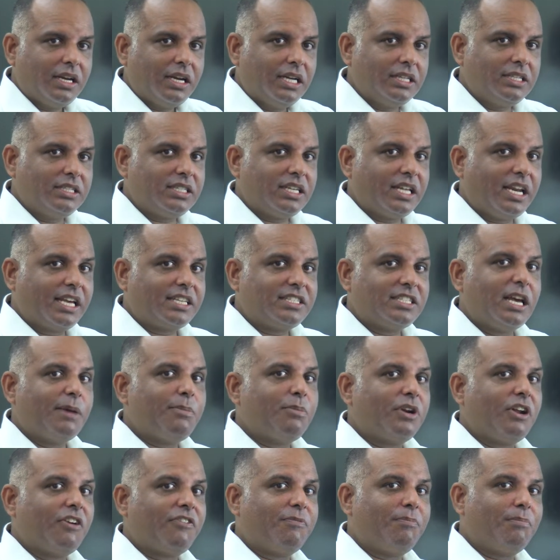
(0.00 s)
this is an
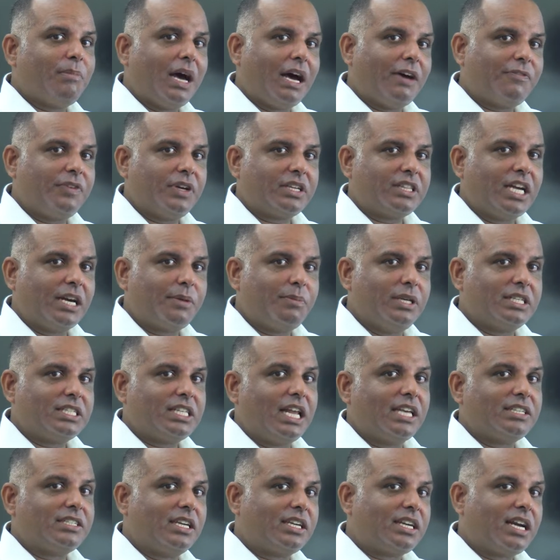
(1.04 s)
example of mafic, that means
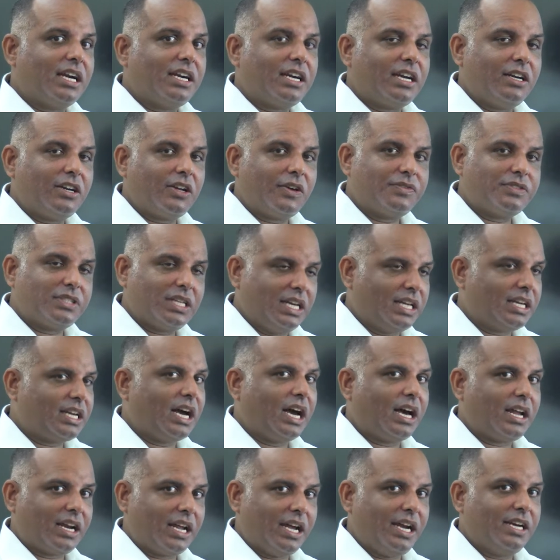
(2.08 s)
lesser content of
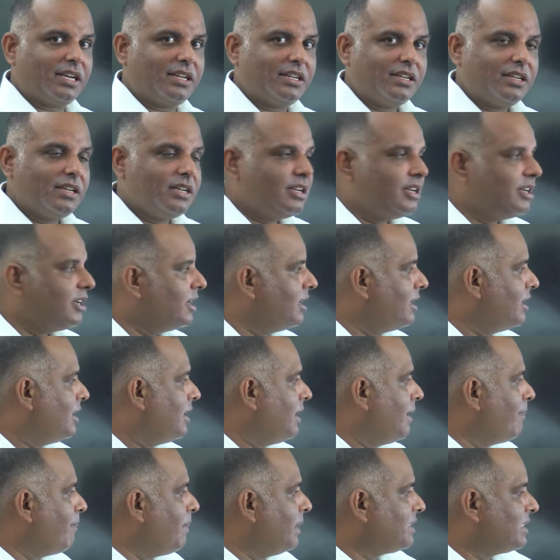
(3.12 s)
silica, right.
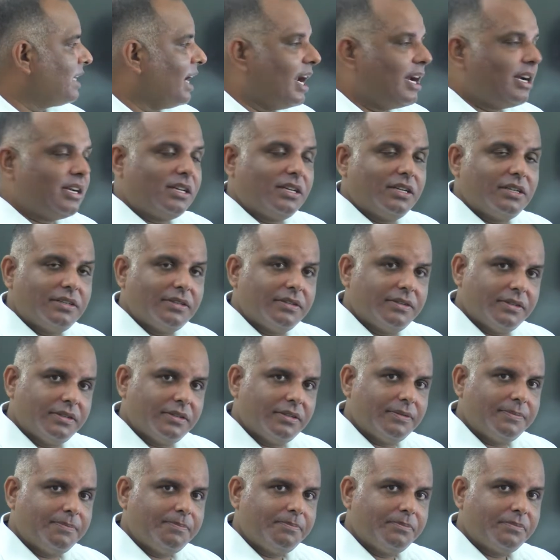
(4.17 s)
Basalt
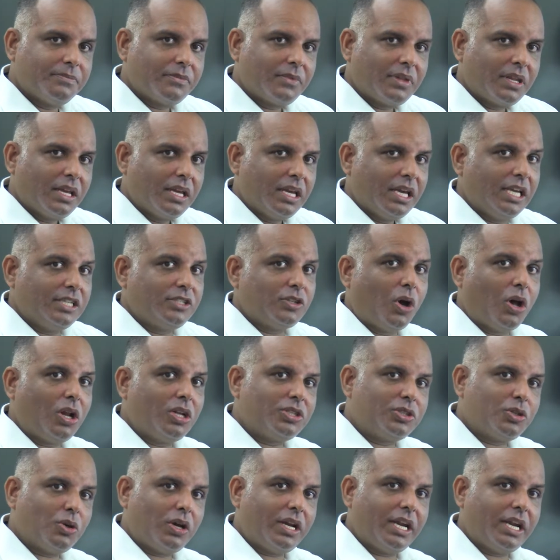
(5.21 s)
is also